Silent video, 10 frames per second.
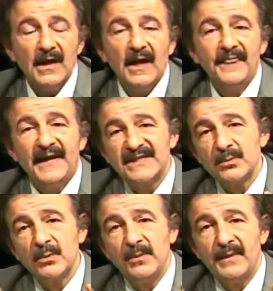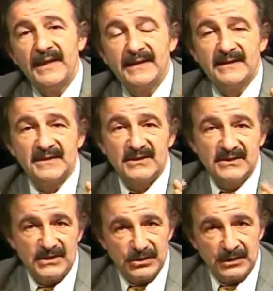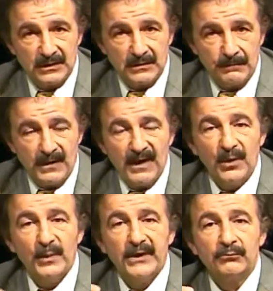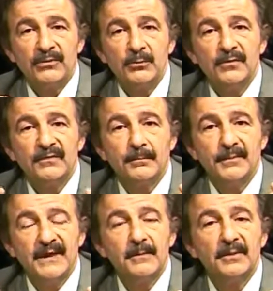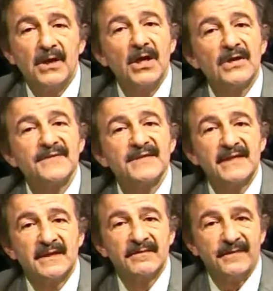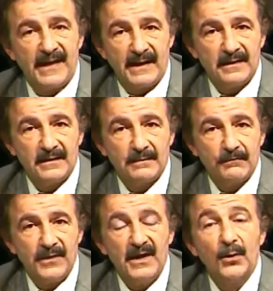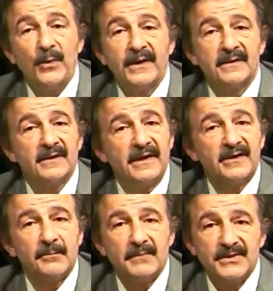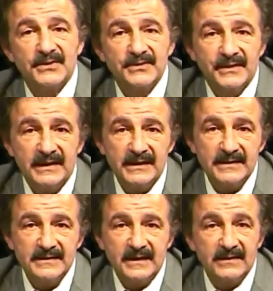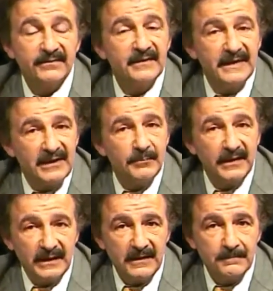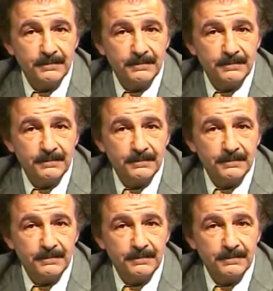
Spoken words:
That's when we make an incision. We can remove a big block of skin and fat. We can tighten up muscles on the inside if need be.